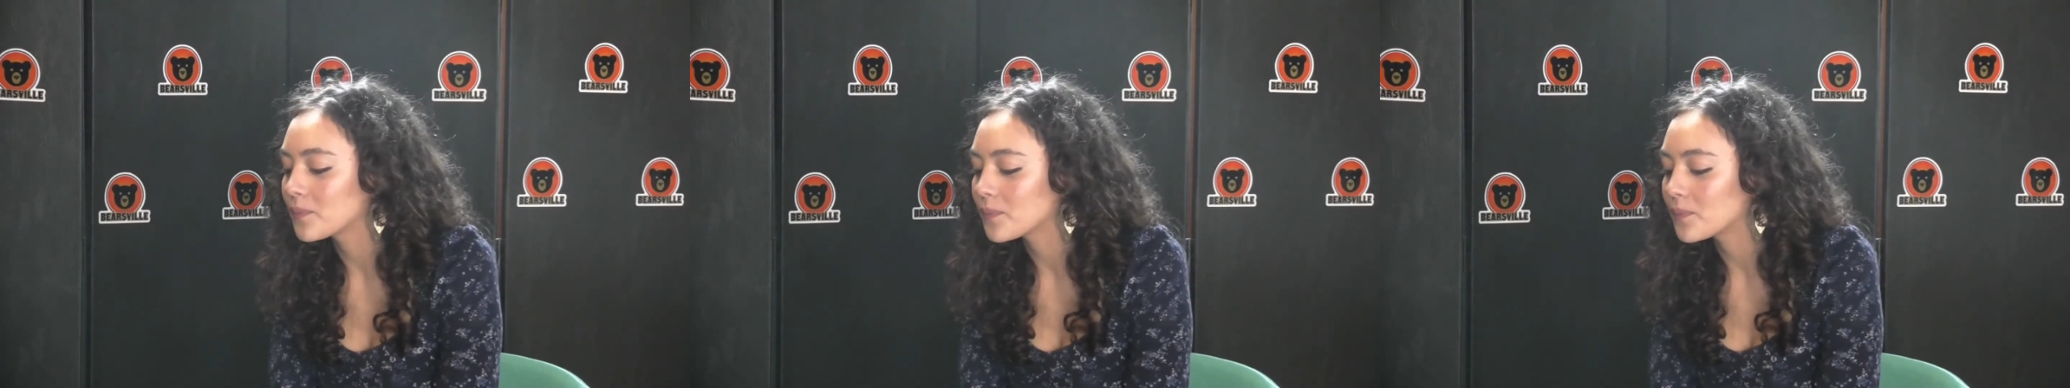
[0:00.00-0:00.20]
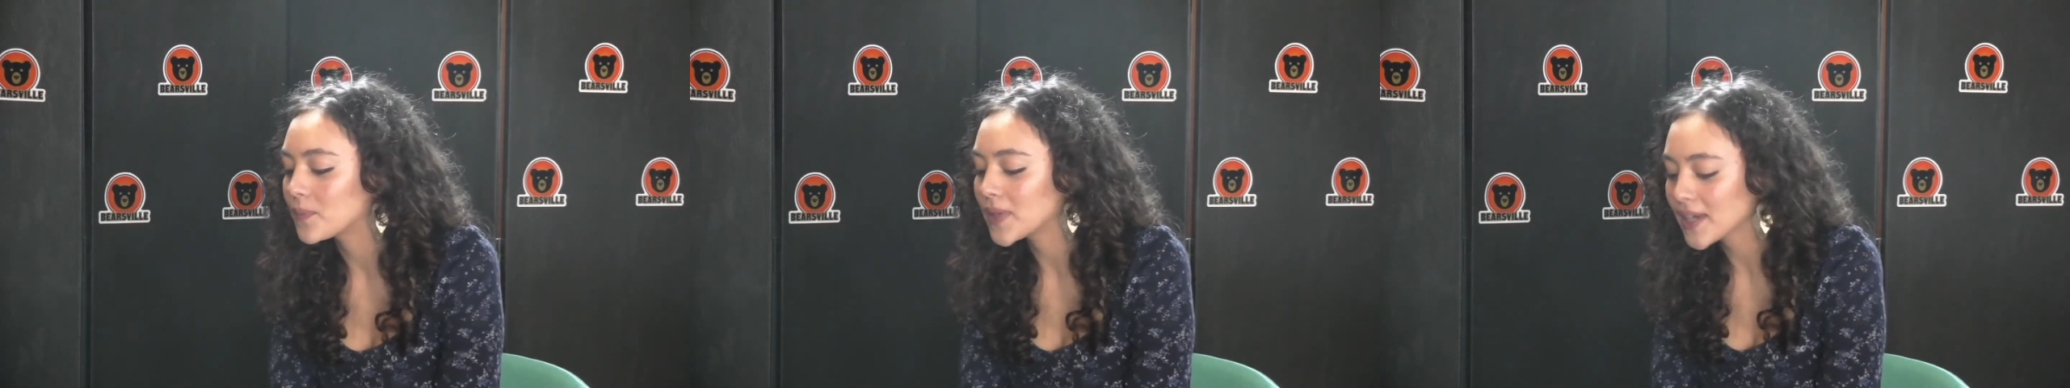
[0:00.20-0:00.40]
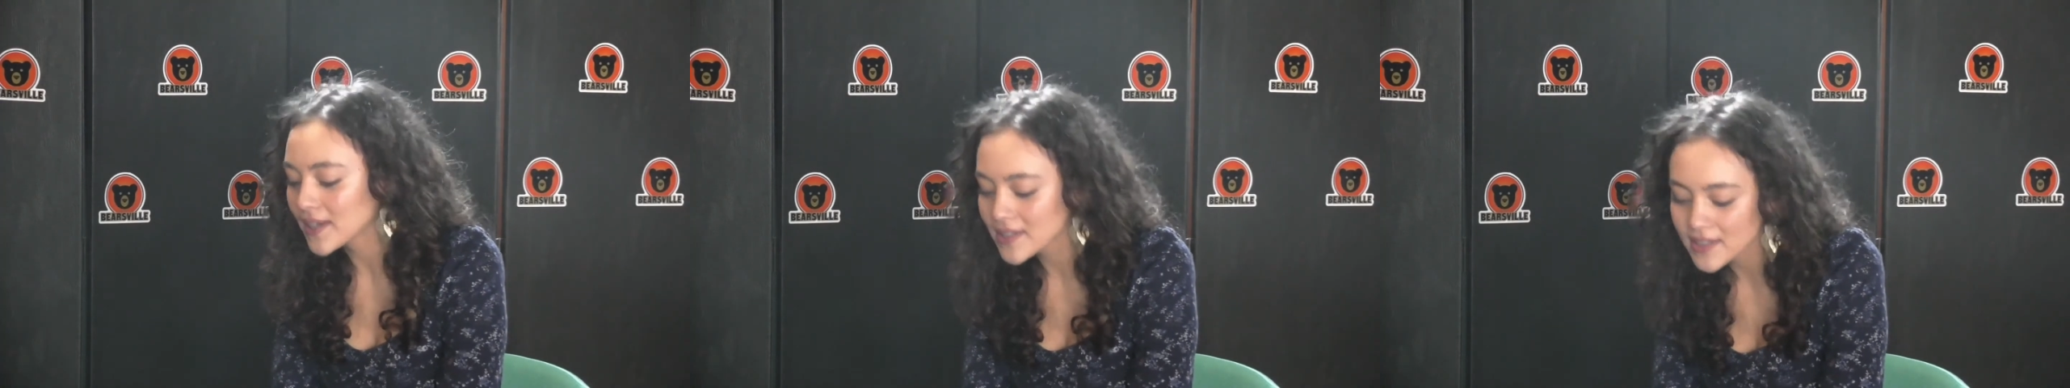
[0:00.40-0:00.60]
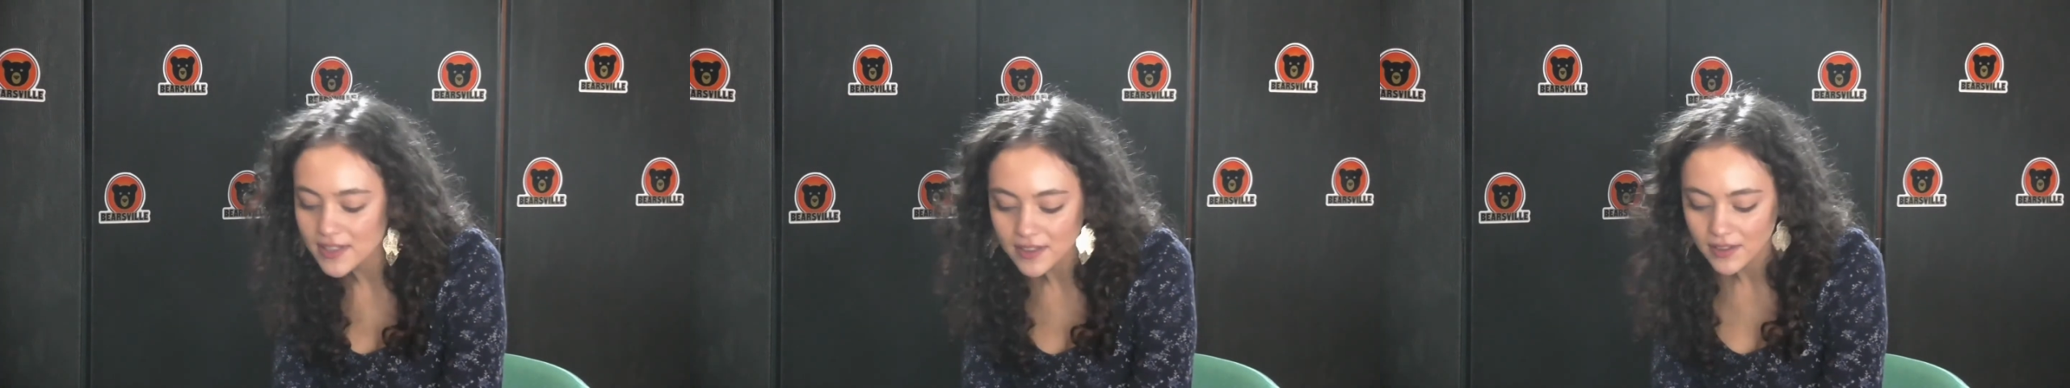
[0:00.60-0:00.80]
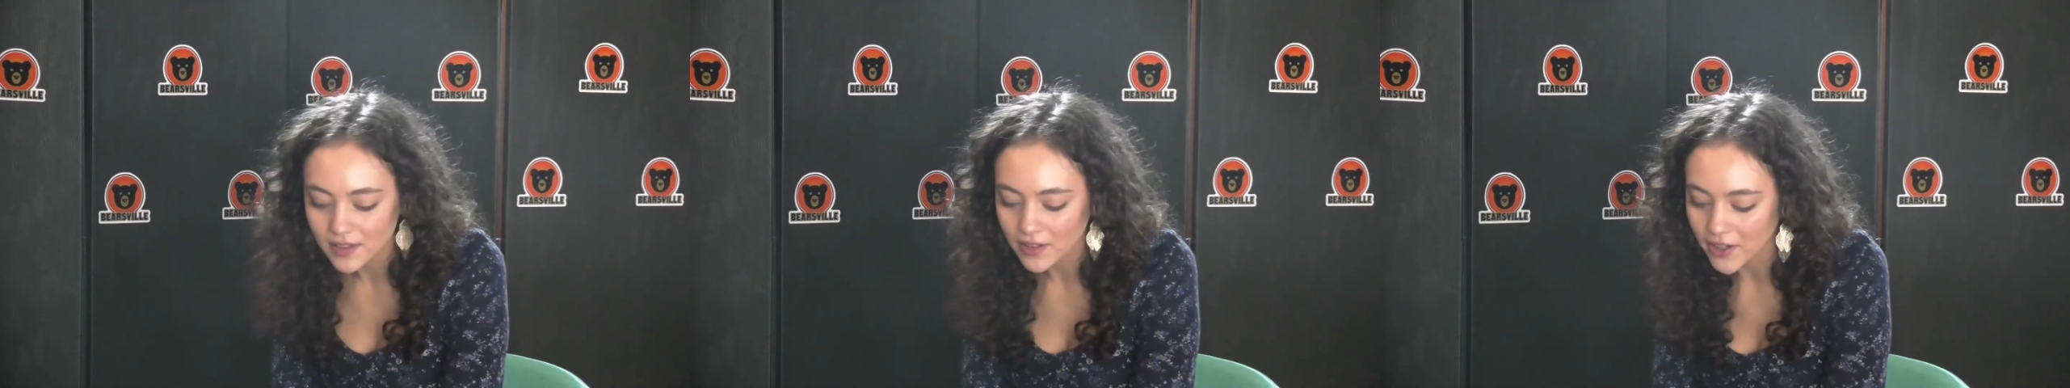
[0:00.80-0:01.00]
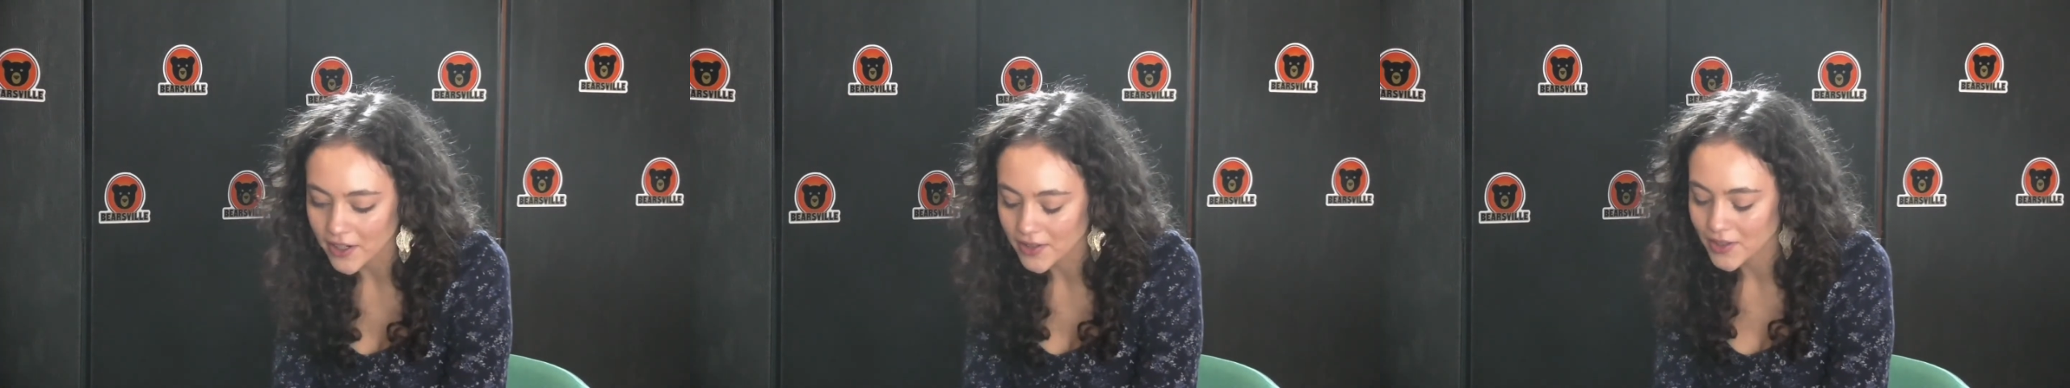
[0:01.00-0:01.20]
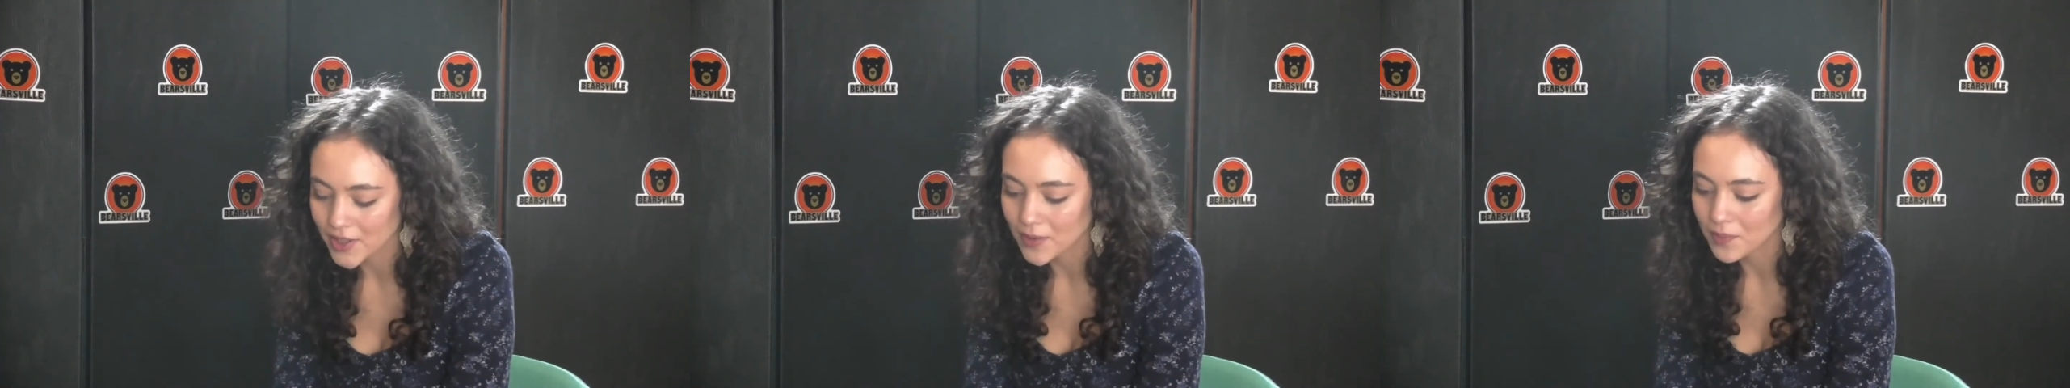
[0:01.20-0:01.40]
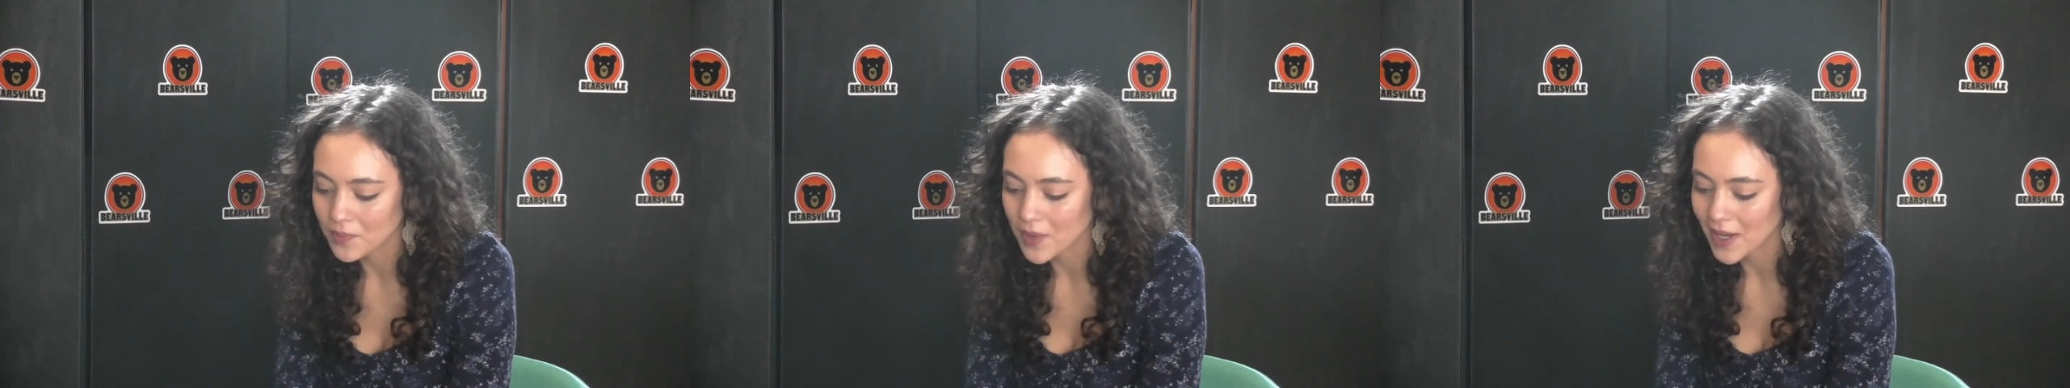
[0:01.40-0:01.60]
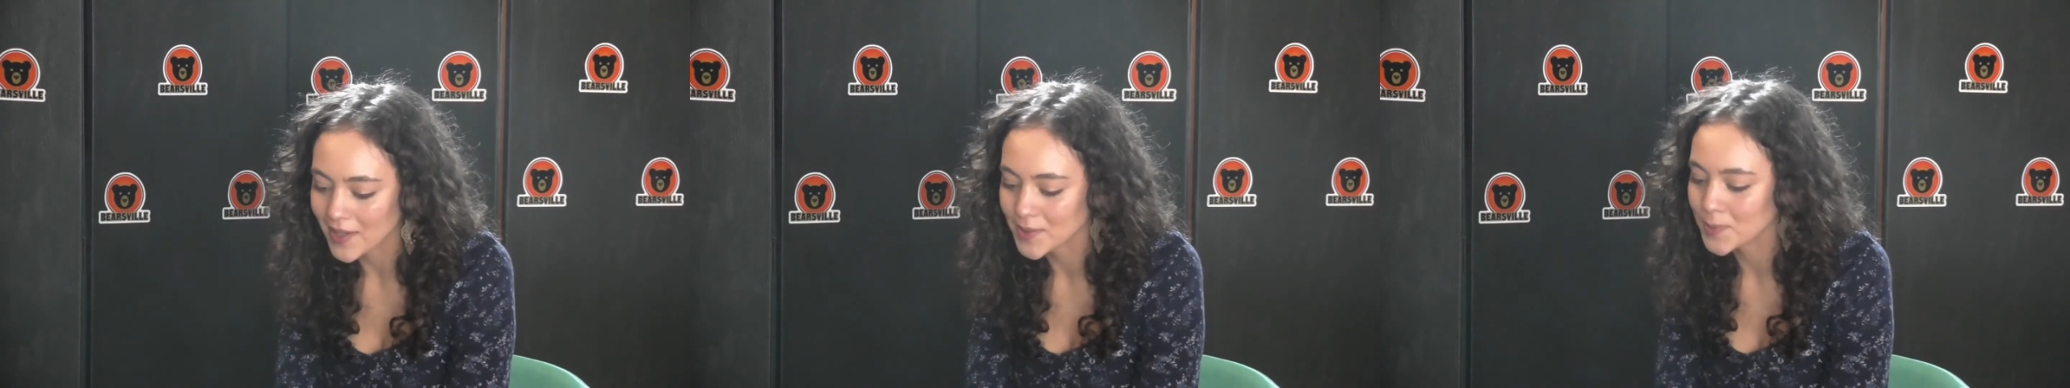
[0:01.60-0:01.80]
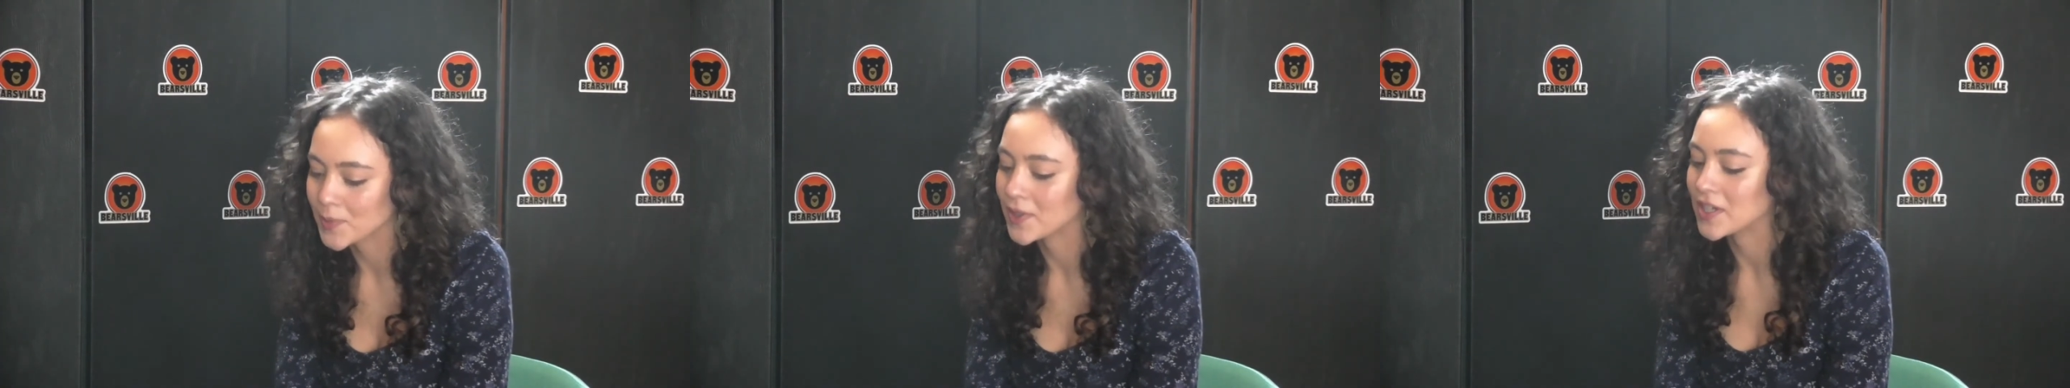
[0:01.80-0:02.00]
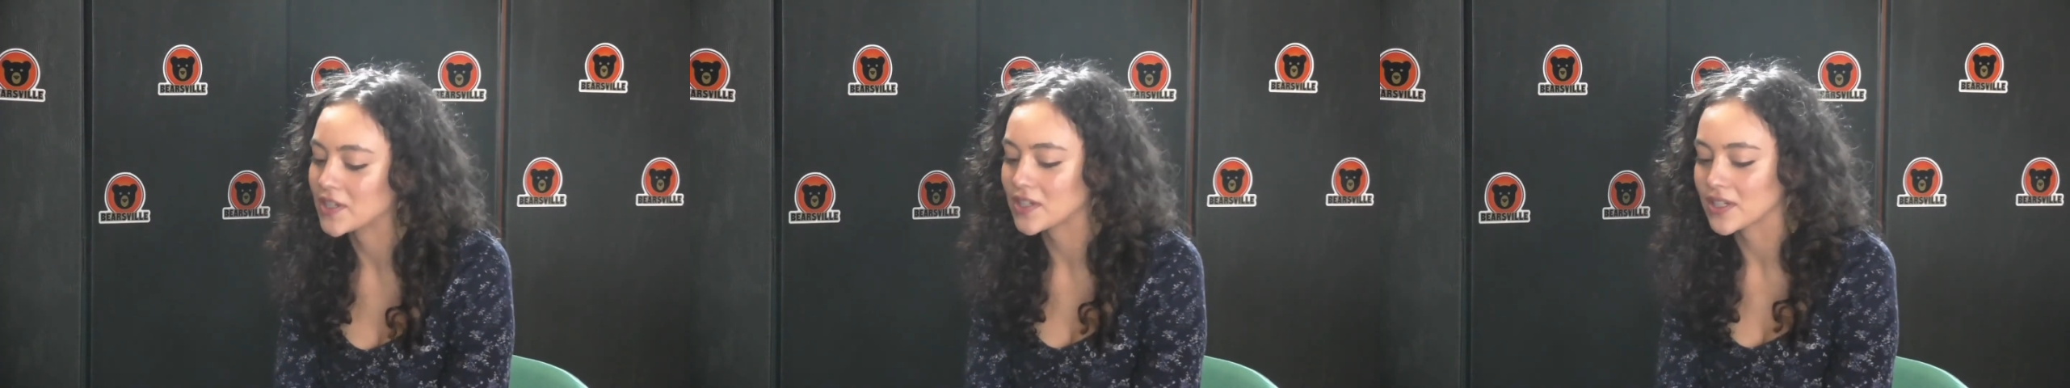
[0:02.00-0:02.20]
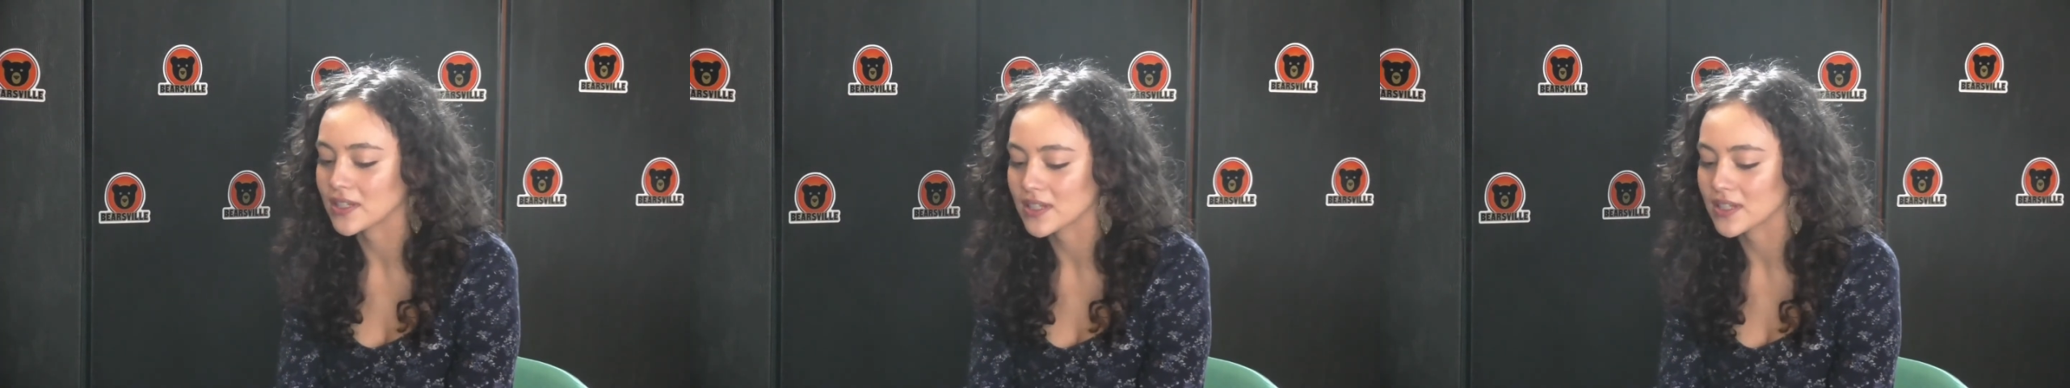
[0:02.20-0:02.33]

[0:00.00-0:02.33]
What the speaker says: biggest long-term aspirations